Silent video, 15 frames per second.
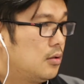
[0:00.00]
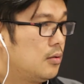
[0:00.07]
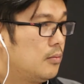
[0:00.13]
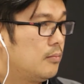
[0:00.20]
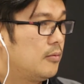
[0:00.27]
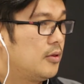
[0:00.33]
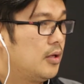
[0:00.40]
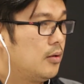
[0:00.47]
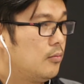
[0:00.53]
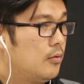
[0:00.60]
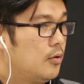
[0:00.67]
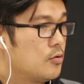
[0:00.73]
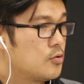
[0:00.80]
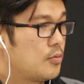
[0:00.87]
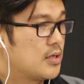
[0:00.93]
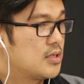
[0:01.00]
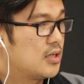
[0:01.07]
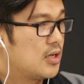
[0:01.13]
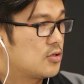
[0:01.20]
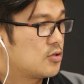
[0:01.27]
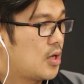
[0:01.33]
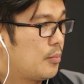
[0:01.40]
Then those
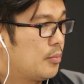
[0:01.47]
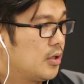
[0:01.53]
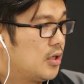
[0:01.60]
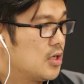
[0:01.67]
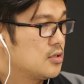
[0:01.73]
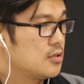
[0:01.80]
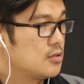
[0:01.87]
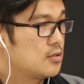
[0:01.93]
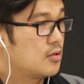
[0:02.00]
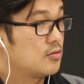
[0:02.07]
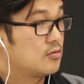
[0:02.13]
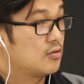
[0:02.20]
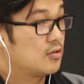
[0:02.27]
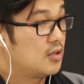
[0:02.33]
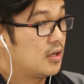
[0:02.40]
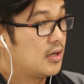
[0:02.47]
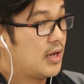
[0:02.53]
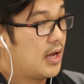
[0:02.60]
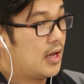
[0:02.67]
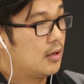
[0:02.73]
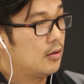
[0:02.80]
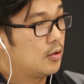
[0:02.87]
residential applications, because they're done
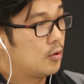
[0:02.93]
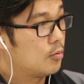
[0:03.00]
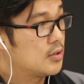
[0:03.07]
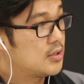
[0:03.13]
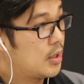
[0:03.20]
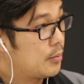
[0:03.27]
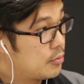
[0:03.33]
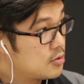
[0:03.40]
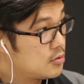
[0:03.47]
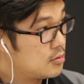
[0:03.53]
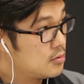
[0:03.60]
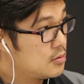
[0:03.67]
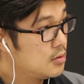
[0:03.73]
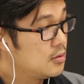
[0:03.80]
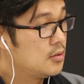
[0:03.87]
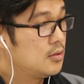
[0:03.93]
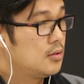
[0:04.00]
at lower temperatures,